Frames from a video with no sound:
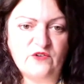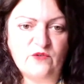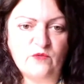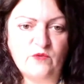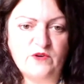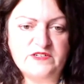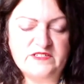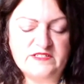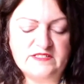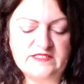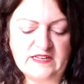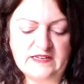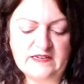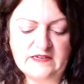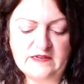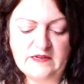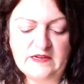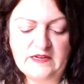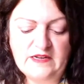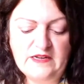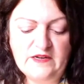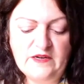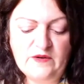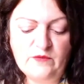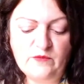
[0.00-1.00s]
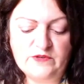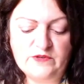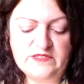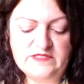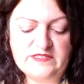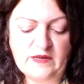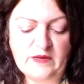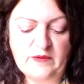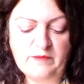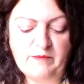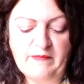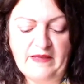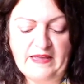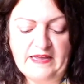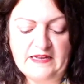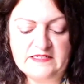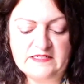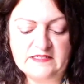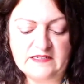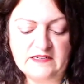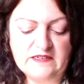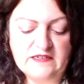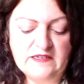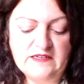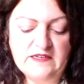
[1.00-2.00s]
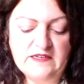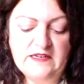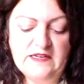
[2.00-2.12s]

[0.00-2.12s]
what does that matter?